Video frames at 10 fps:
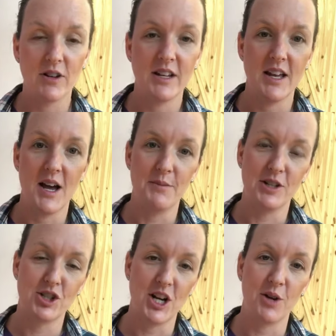day I'm going to
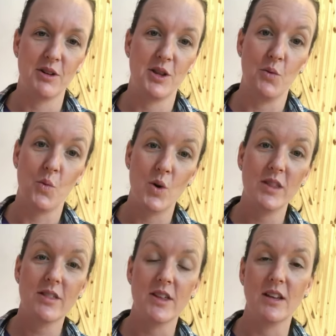share with you one
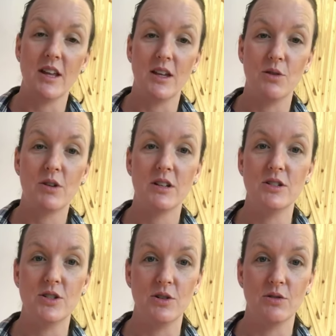thing that you can
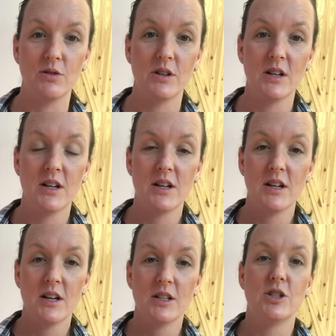do
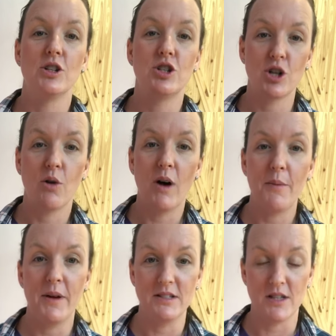to show up
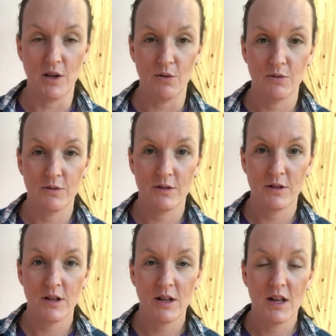as you.
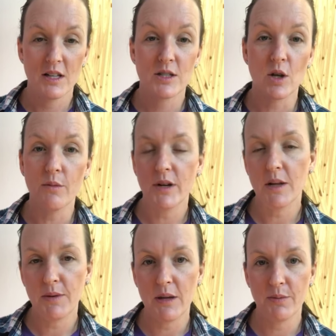So many
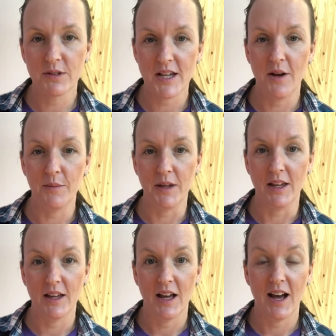people tell
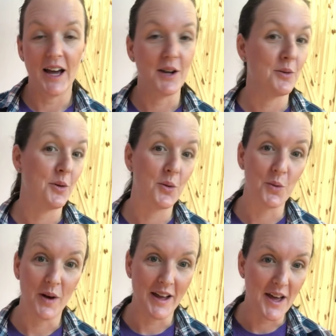me, I don't know who
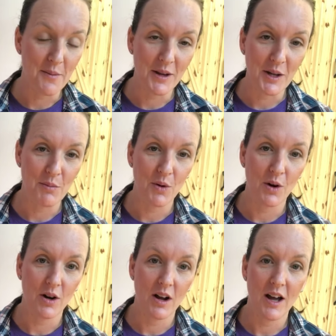I am
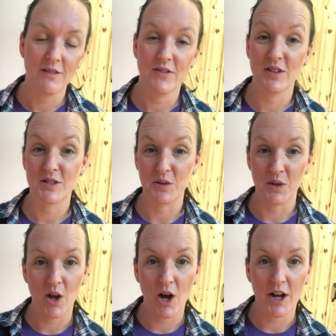anymore. I feel so
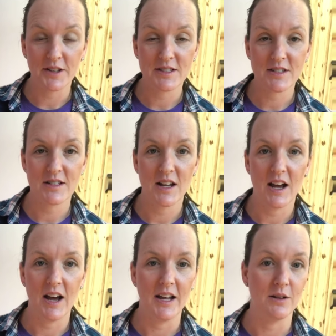lost.
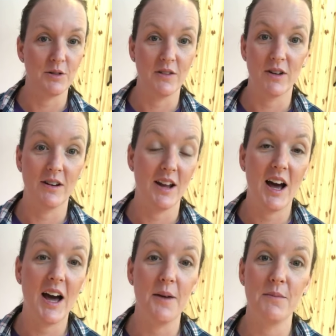I
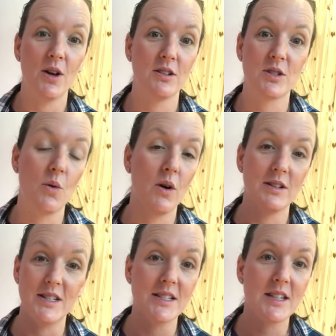am not so
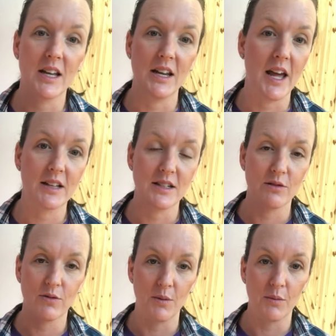disconnected
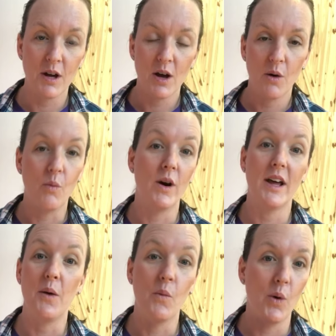from what
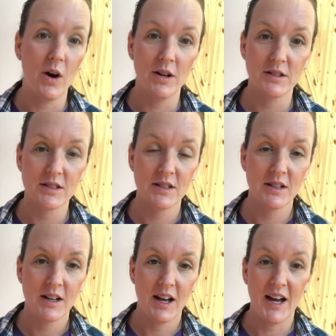I want.
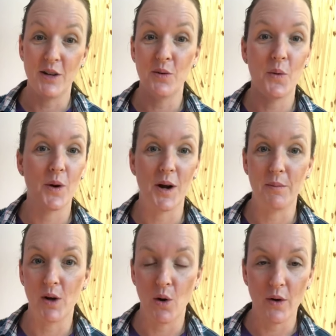I don't know where I'm
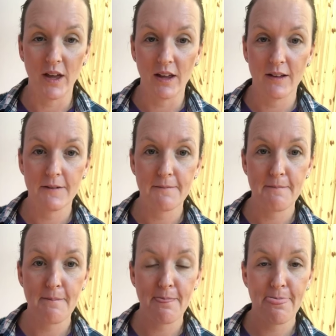going.
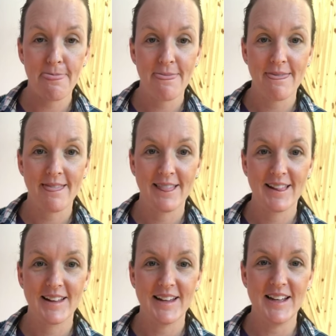
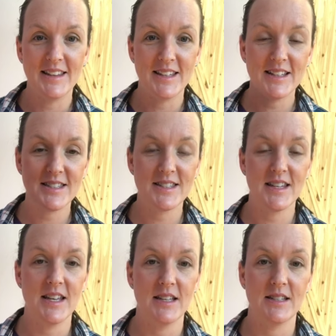And this
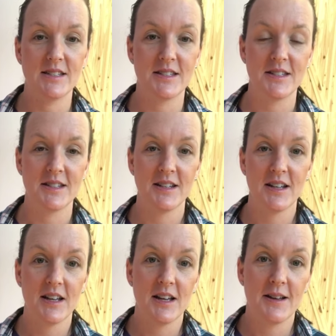is
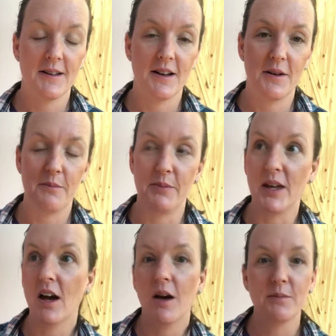
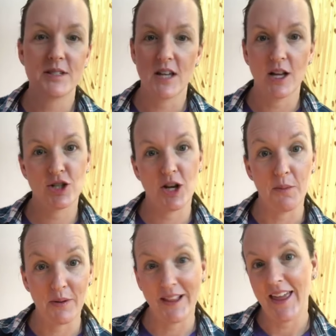become such a
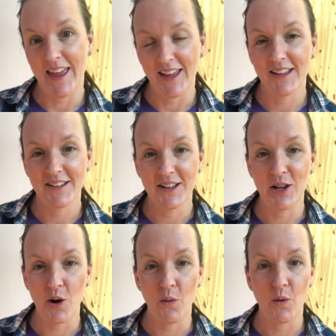plague in
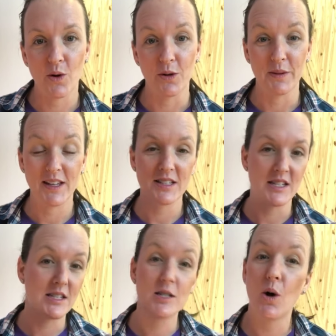our world because
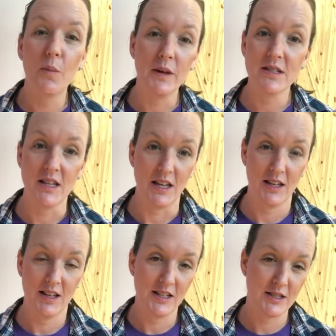it's so busy.
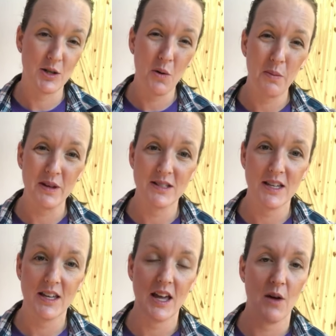It's so
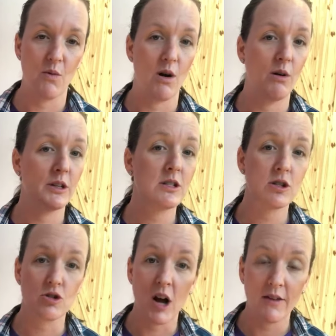busy and we're always
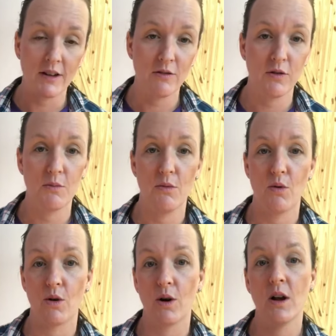striving for
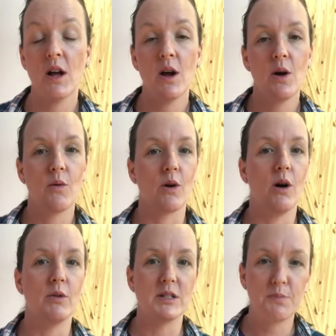more. We're
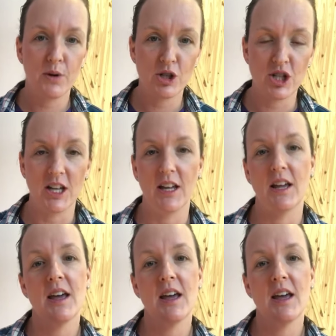always pushing